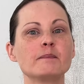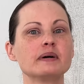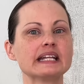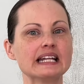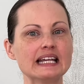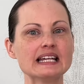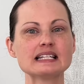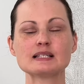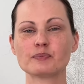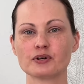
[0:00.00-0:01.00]
But it
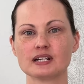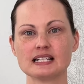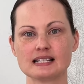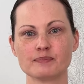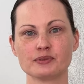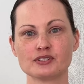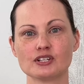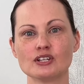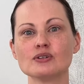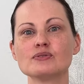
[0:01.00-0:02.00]
is pretty simple to
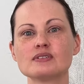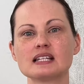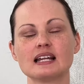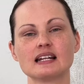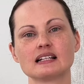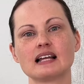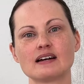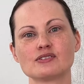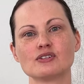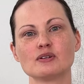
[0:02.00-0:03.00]
use and it
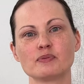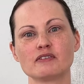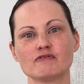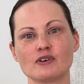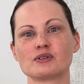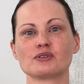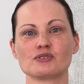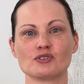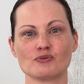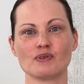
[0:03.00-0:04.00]
allows you to print
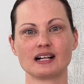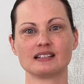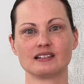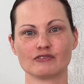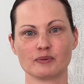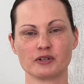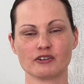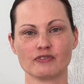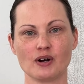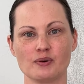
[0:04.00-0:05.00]
photos directly from your
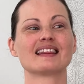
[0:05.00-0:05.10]
phone.